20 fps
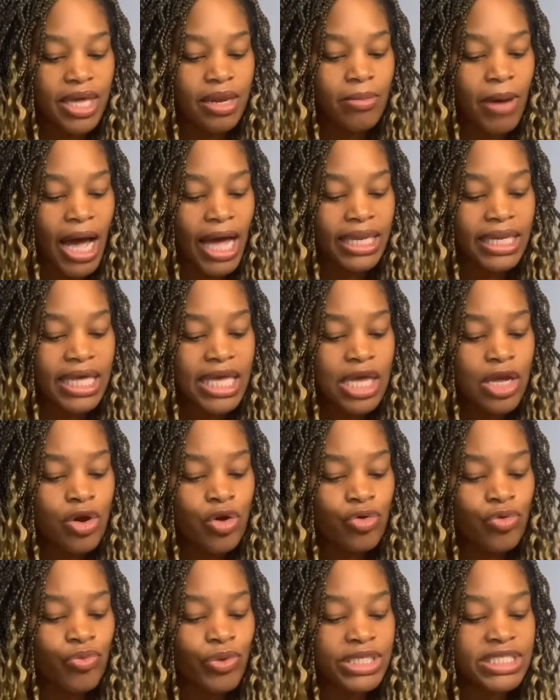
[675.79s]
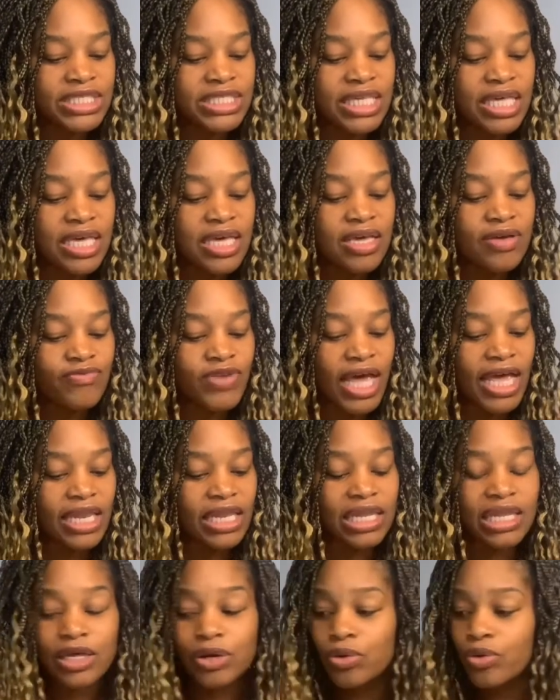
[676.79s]
and mine ear received a
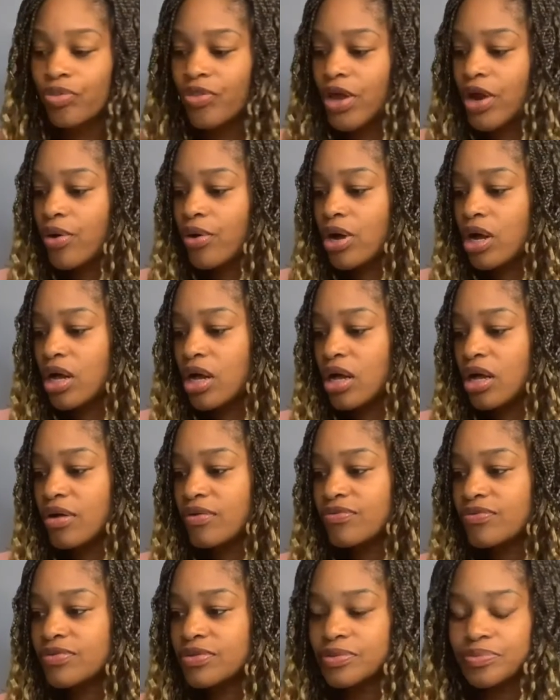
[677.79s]
little thereof.